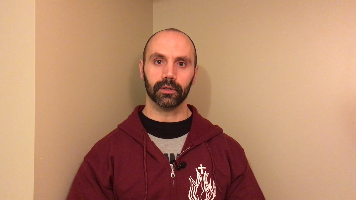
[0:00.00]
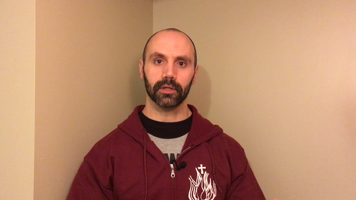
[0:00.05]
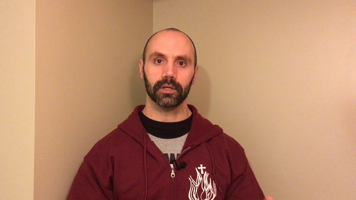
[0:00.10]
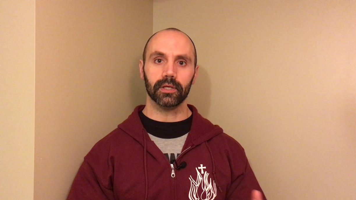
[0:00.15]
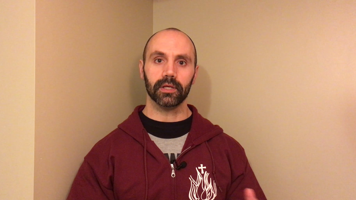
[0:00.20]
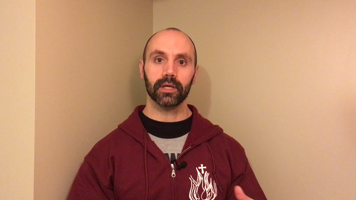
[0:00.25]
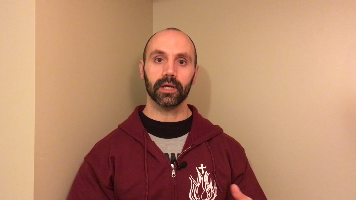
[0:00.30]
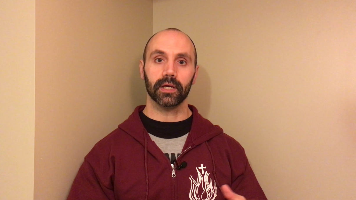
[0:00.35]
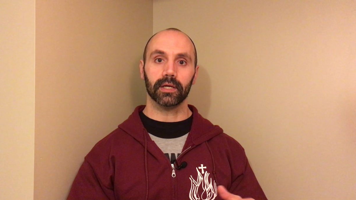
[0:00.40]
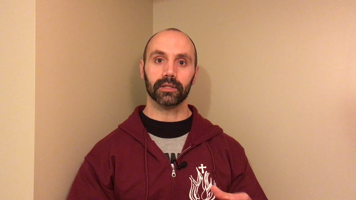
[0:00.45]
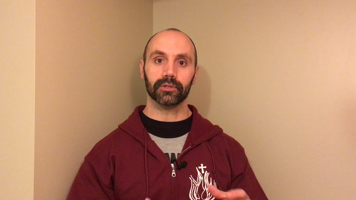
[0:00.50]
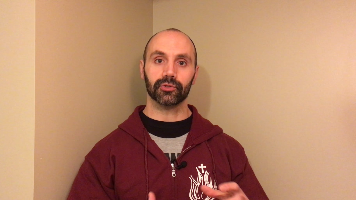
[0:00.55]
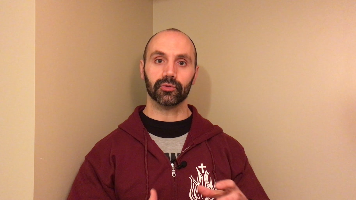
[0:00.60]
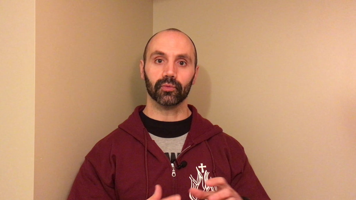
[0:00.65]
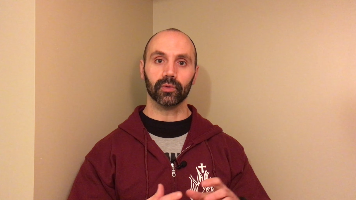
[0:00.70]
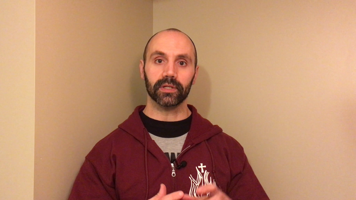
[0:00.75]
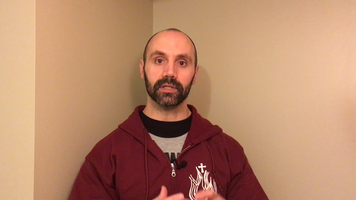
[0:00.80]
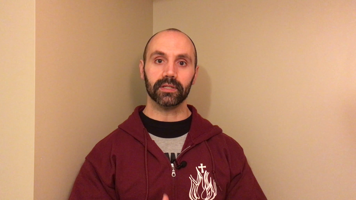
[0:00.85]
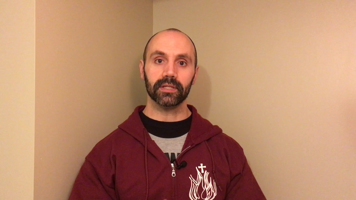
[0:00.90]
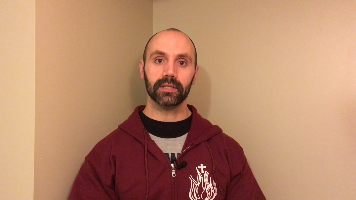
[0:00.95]
He has
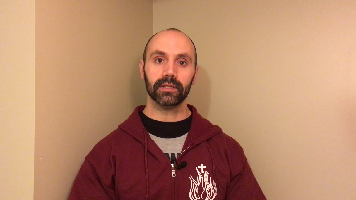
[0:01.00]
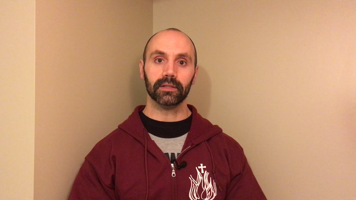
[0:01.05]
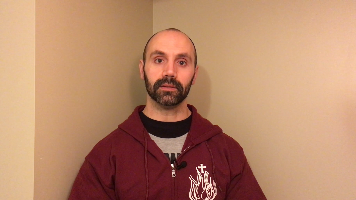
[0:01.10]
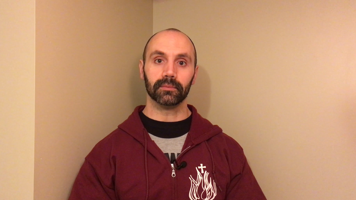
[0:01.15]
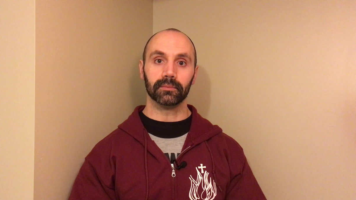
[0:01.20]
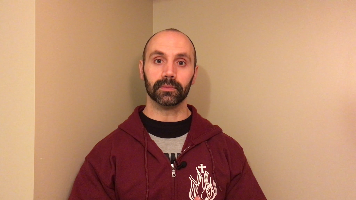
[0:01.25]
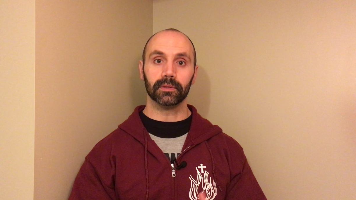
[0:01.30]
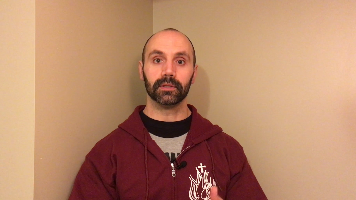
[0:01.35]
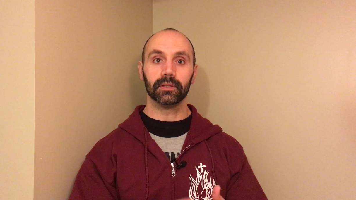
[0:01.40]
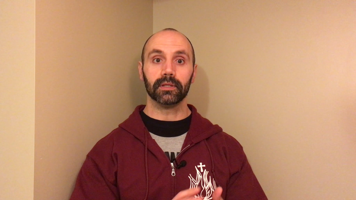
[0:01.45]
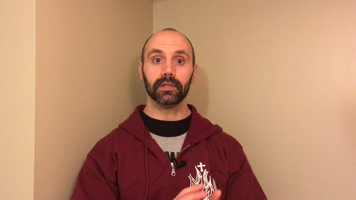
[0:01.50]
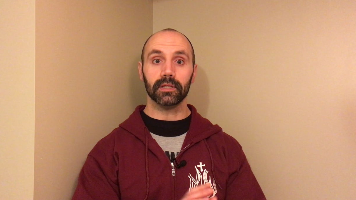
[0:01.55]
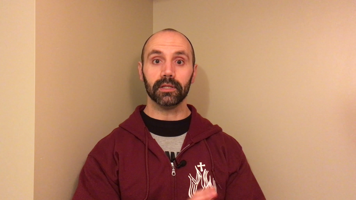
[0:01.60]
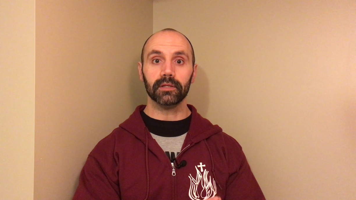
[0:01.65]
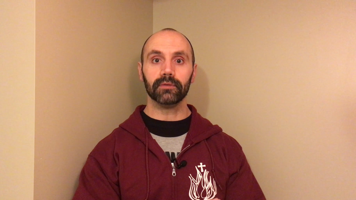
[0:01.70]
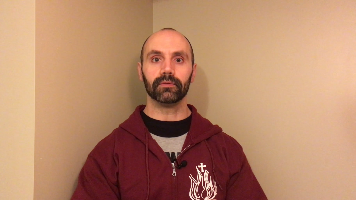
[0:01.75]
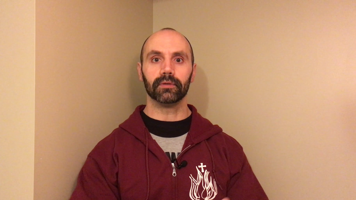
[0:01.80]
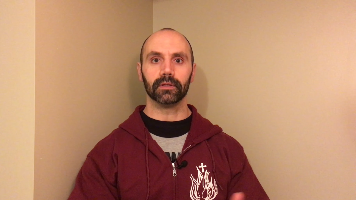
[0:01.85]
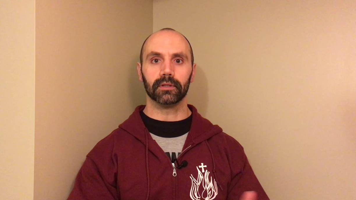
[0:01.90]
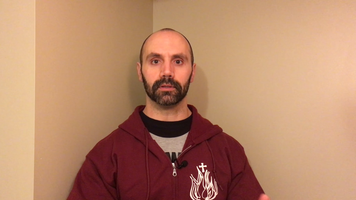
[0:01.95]
redeemed
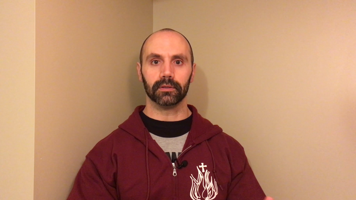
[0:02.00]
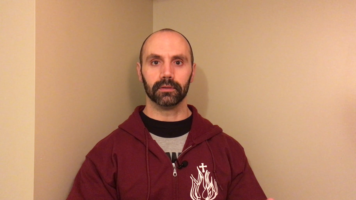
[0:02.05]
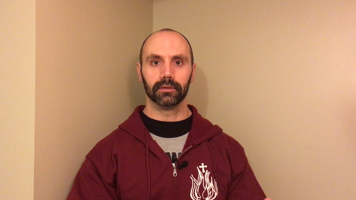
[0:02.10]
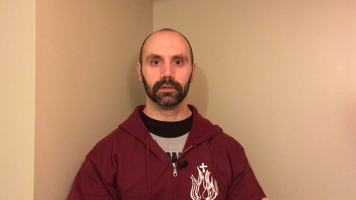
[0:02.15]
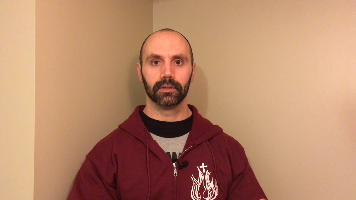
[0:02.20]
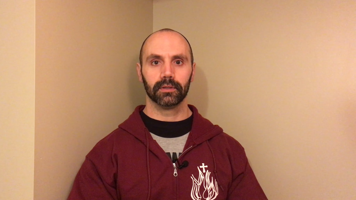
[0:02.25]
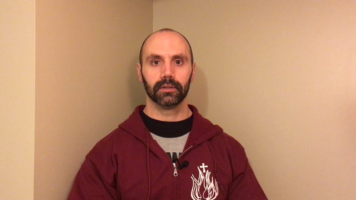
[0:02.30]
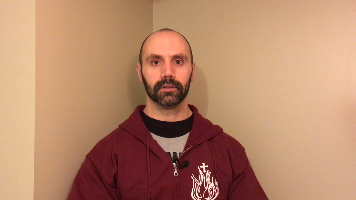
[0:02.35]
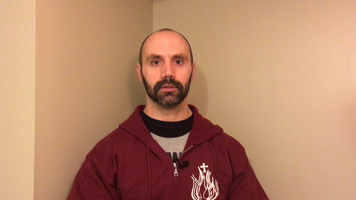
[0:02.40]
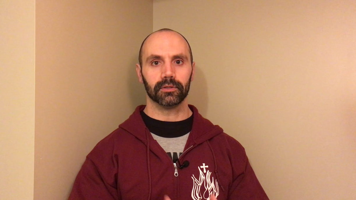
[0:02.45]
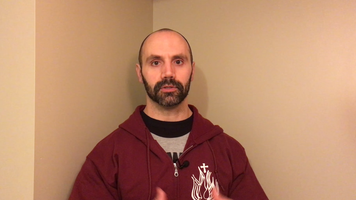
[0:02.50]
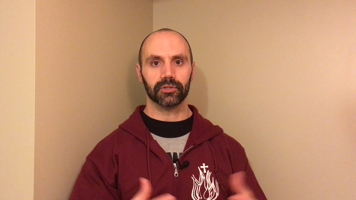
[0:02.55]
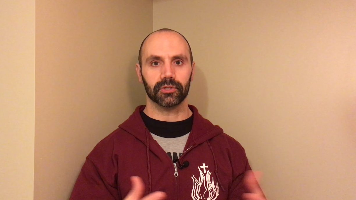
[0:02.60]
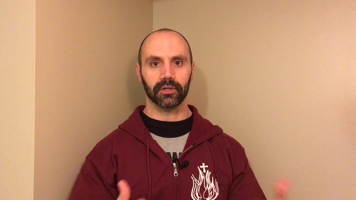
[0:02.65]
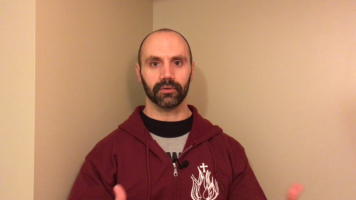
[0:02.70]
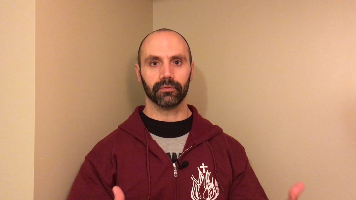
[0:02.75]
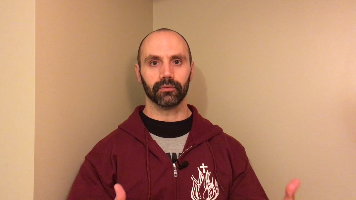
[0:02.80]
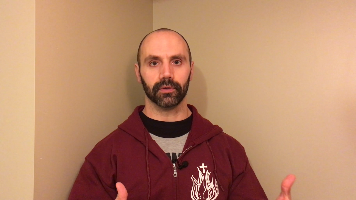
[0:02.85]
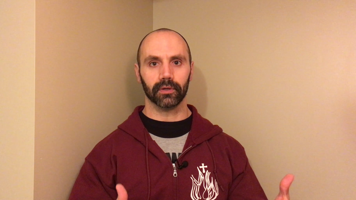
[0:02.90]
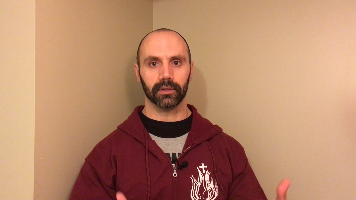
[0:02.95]
even the
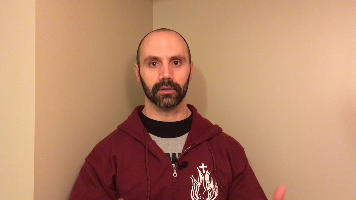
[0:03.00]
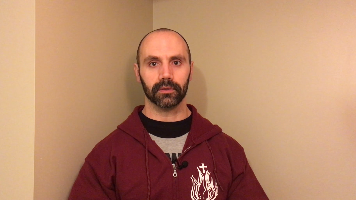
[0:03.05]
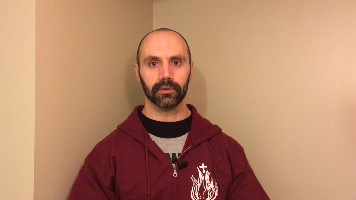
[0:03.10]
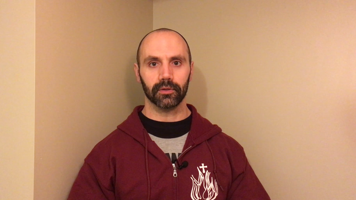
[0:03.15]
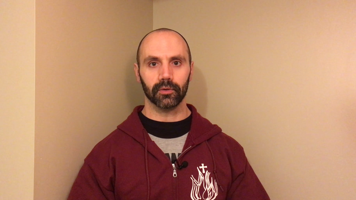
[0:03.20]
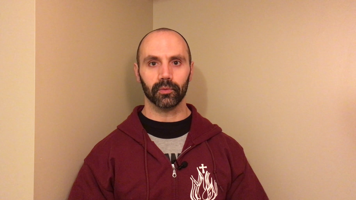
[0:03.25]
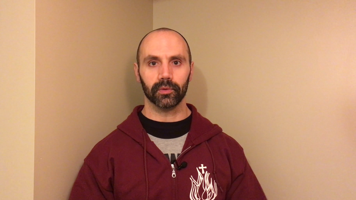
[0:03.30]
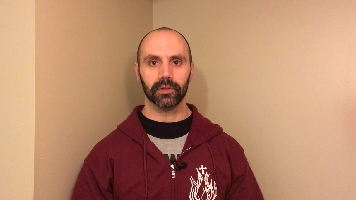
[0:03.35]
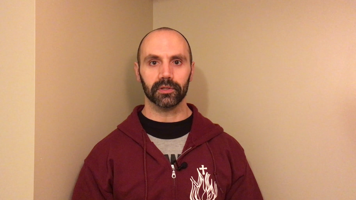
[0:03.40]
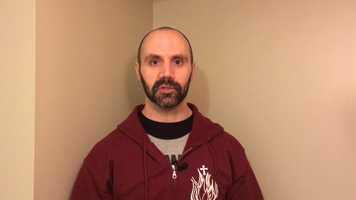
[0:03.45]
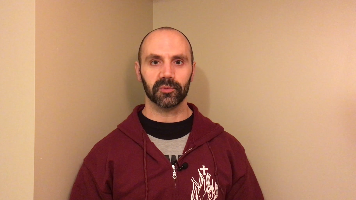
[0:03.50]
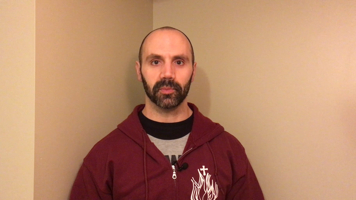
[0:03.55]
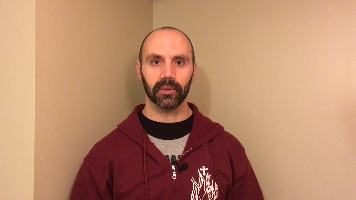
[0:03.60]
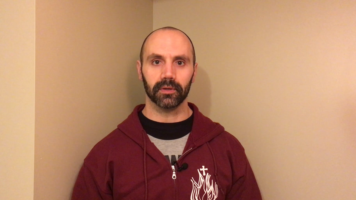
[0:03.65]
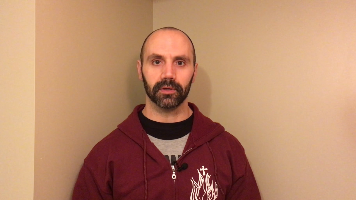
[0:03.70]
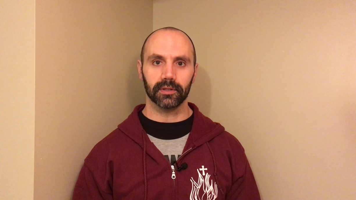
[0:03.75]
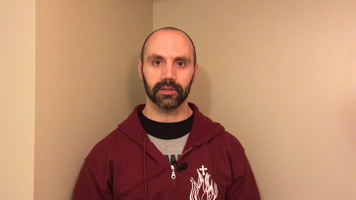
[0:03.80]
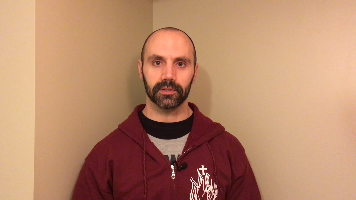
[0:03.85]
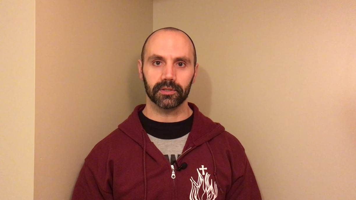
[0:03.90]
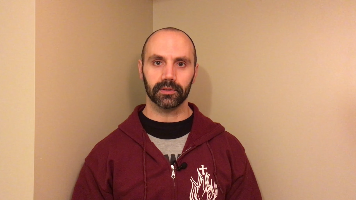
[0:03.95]
suffering that we
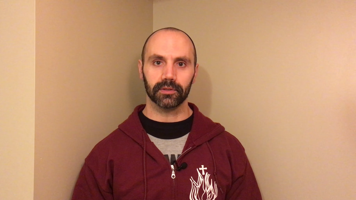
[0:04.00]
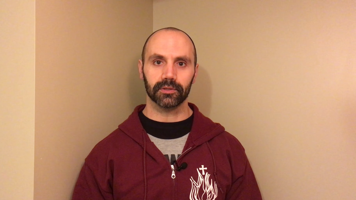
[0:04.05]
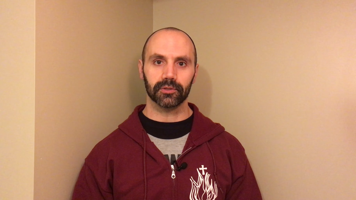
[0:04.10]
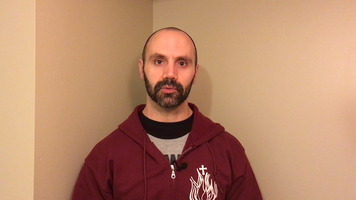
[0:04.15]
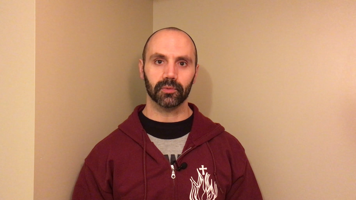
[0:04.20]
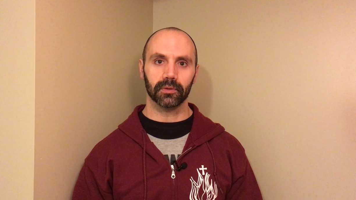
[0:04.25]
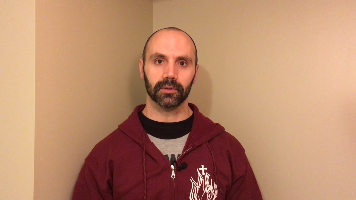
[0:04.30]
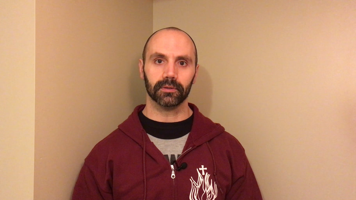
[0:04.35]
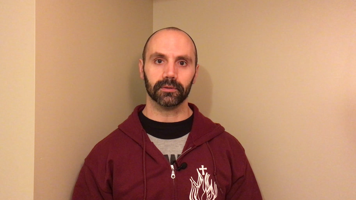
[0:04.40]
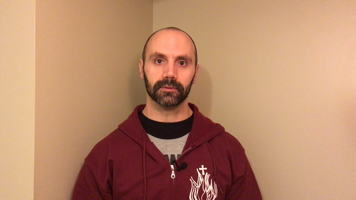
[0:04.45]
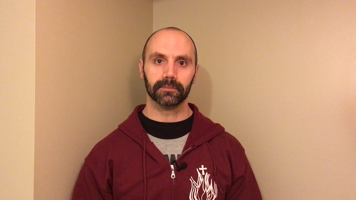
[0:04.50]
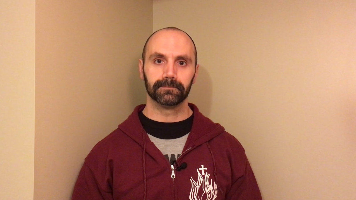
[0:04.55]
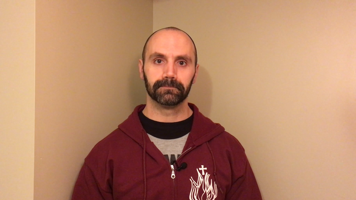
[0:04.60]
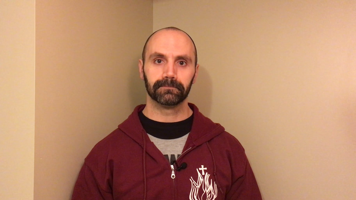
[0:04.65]
experience in this world.